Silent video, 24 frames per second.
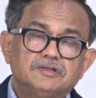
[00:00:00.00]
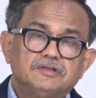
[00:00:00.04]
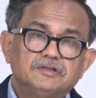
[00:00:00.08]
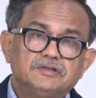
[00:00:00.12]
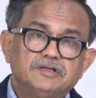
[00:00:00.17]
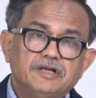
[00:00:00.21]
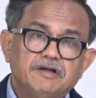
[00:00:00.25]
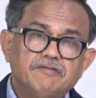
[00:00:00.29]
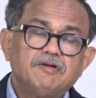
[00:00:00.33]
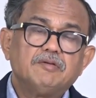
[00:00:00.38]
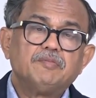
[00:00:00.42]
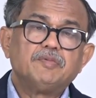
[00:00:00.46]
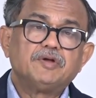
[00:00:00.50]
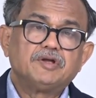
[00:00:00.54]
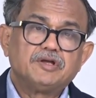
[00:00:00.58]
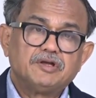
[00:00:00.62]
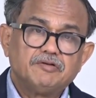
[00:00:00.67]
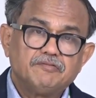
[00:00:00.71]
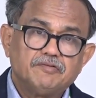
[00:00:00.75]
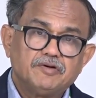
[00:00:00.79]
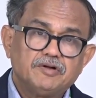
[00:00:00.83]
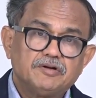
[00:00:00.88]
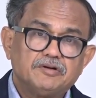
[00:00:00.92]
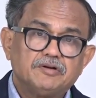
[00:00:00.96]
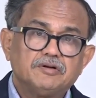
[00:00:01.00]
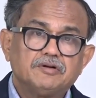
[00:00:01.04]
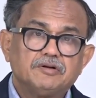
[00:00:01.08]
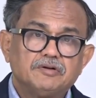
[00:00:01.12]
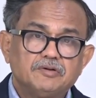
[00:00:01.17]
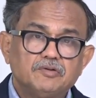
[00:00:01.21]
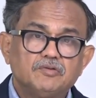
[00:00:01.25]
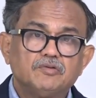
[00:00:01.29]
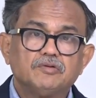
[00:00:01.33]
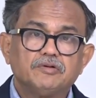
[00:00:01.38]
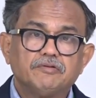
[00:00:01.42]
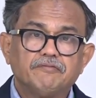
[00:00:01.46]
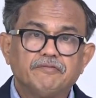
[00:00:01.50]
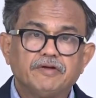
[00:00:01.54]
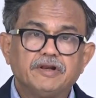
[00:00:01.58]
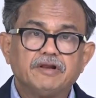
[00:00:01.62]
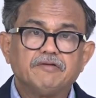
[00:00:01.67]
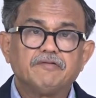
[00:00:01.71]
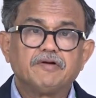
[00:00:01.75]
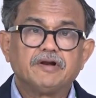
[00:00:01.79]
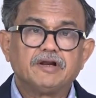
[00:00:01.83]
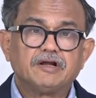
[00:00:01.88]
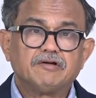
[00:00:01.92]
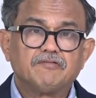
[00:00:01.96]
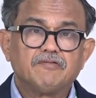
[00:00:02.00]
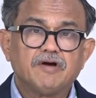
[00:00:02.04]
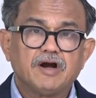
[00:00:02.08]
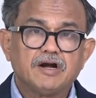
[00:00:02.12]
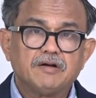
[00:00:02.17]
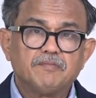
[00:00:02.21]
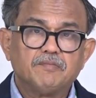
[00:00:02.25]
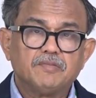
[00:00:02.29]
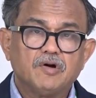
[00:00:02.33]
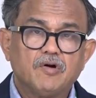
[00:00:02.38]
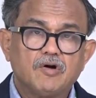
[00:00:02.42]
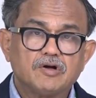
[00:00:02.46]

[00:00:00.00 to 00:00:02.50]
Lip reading: they will be given, whenever required,